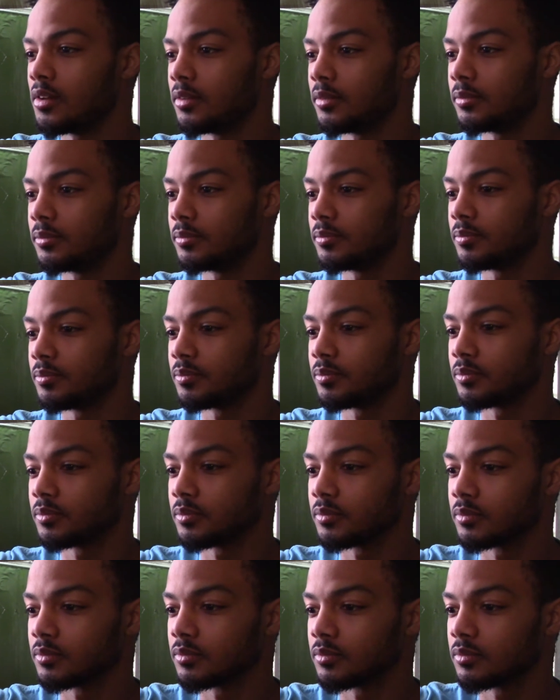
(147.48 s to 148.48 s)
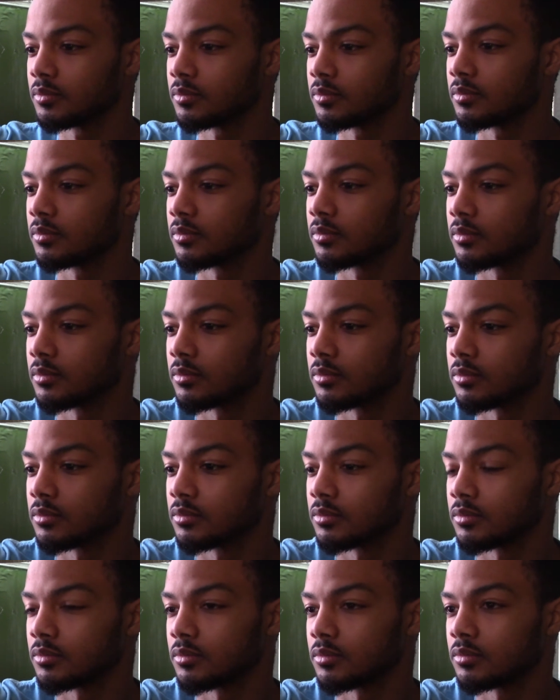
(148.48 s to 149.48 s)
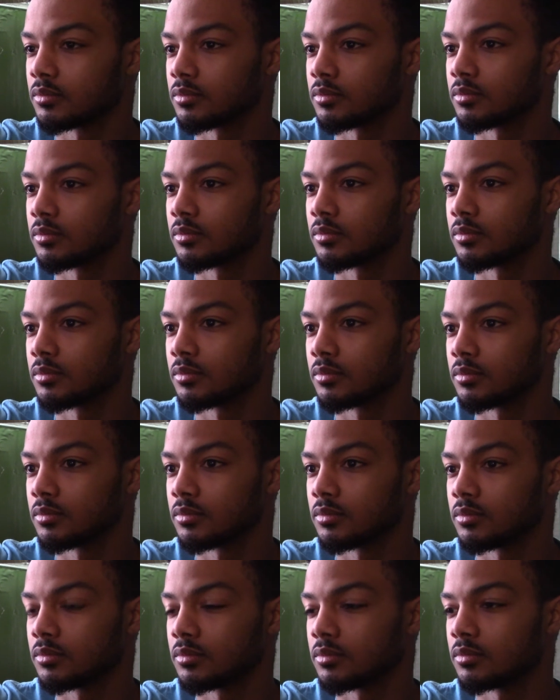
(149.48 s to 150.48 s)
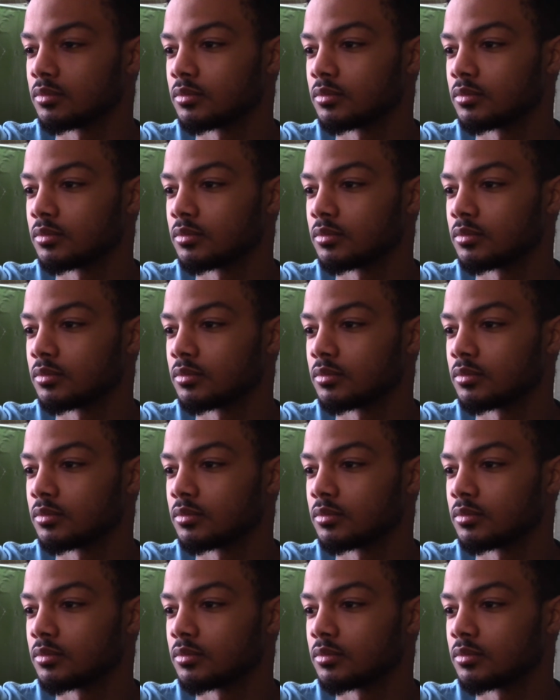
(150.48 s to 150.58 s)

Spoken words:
No one is speaking in this clip.